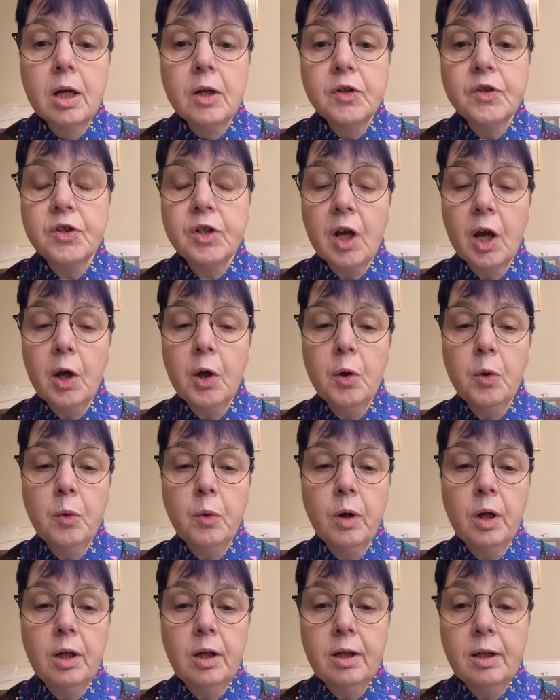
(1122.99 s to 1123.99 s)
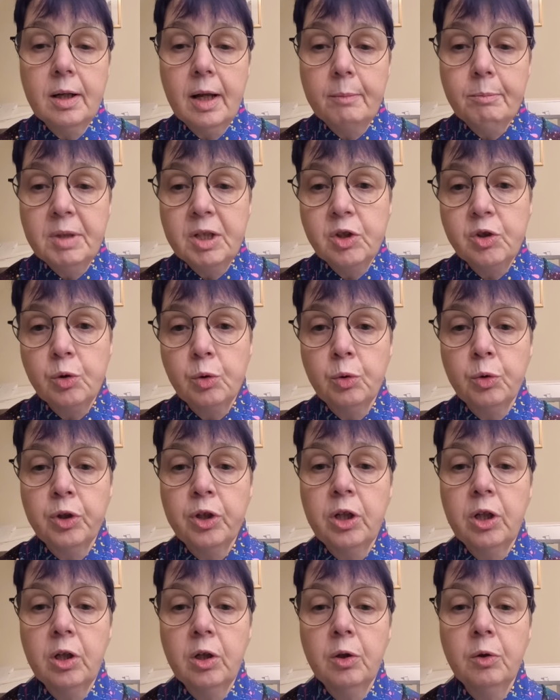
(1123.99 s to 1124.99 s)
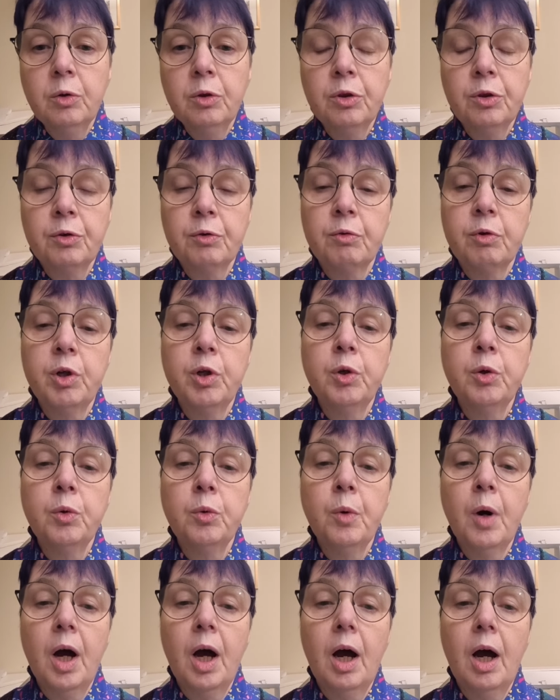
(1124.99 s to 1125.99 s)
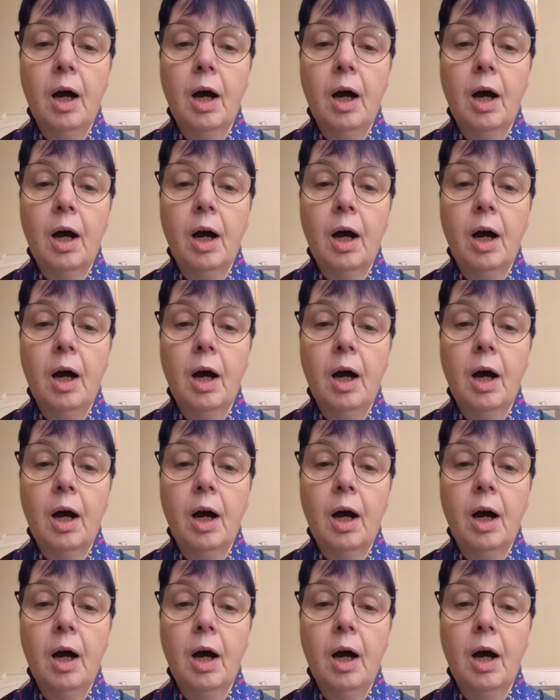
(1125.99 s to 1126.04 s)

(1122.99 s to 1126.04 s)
So let me talk you through